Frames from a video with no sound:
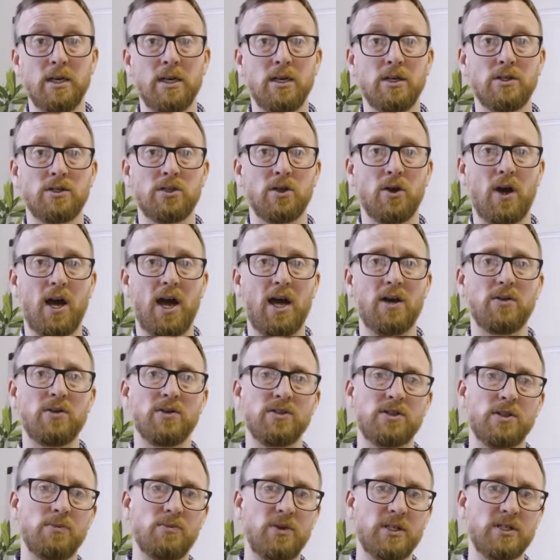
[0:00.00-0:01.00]
So how
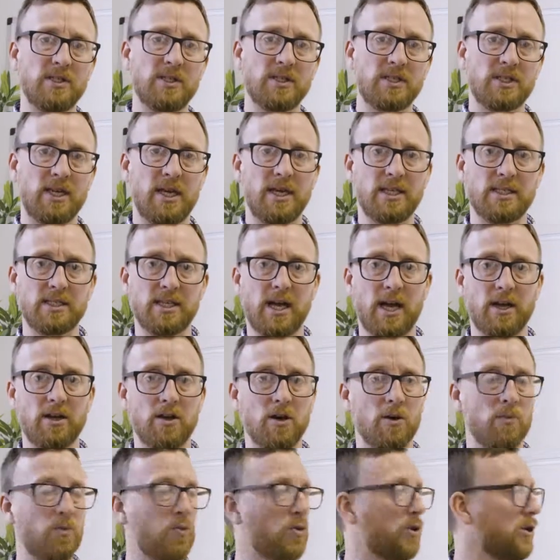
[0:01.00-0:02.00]
does the business case stack
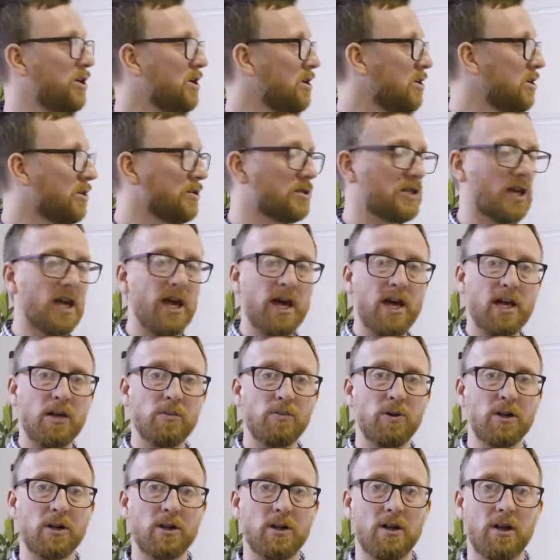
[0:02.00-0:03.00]
up? We're here to
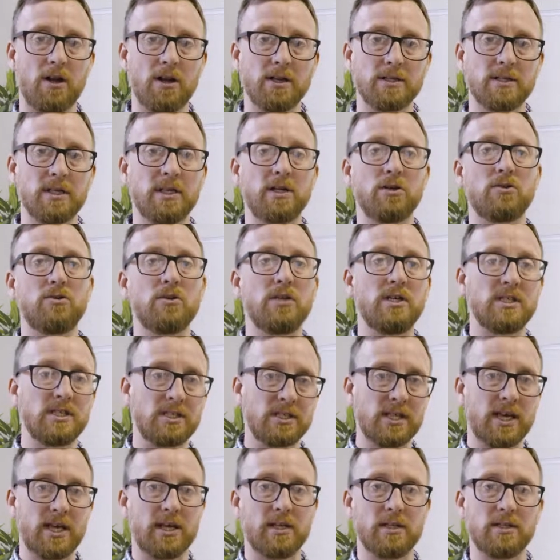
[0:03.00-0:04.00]
help a client increase
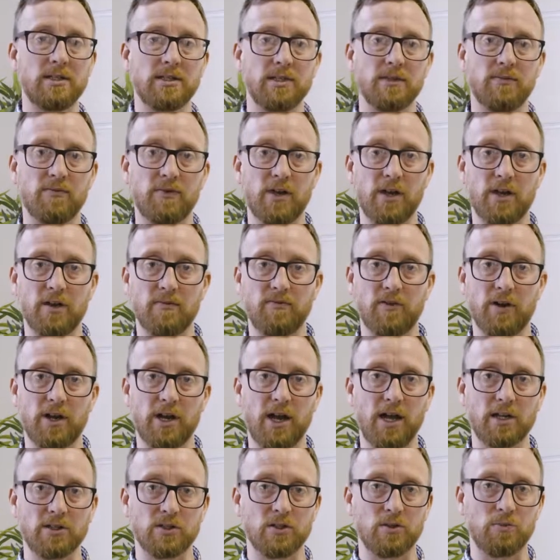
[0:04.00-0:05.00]
sales of their
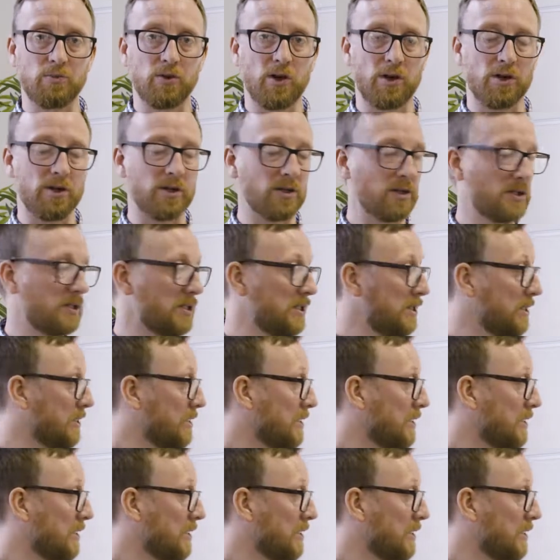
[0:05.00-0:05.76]
financial products.